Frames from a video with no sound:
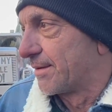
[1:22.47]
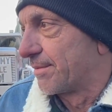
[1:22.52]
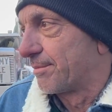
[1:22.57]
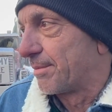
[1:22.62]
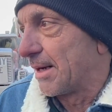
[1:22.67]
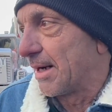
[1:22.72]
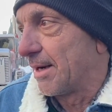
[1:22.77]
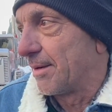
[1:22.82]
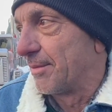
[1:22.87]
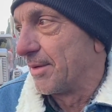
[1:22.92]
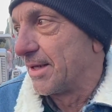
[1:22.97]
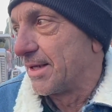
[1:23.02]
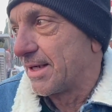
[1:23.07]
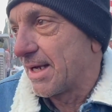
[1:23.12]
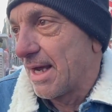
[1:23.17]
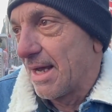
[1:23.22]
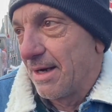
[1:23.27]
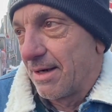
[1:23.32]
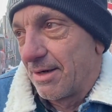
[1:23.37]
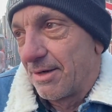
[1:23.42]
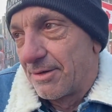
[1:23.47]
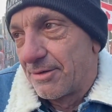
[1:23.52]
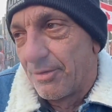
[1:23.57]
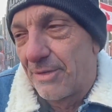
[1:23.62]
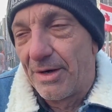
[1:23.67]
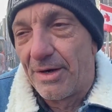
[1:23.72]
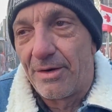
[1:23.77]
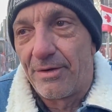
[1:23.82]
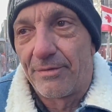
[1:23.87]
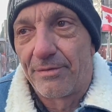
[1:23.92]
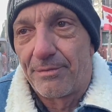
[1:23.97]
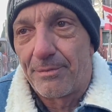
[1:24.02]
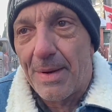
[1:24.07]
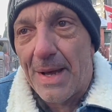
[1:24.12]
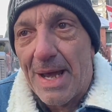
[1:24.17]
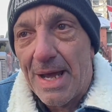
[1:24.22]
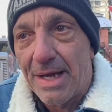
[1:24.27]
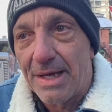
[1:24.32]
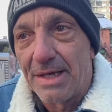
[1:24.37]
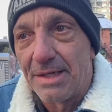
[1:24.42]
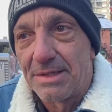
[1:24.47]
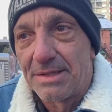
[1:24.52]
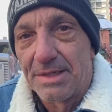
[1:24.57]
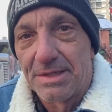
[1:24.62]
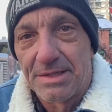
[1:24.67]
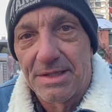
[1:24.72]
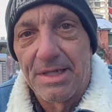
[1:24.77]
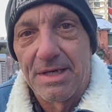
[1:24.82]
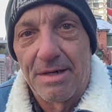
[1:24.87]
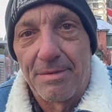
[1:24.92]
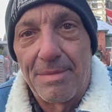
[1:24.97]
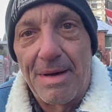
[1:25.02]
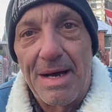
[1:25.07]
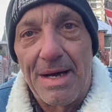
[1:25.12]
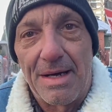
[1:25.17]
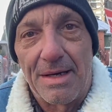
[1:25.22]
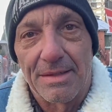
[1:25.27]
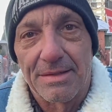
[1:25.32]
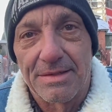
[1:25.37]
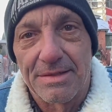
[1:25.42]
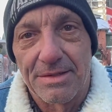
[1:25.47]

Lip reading: probably 10 or 12 packages in a box,